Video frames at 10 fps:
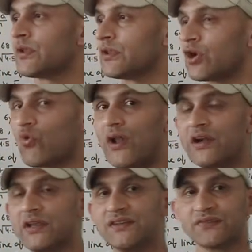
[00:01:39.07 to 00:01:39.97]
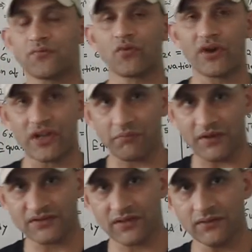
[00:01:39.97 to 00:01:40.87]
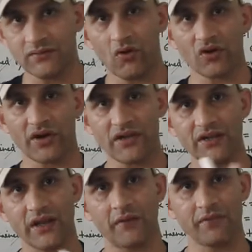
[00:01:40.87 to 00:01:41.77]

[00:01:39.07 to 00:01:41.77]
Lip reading: The quality is 480 pixel already they have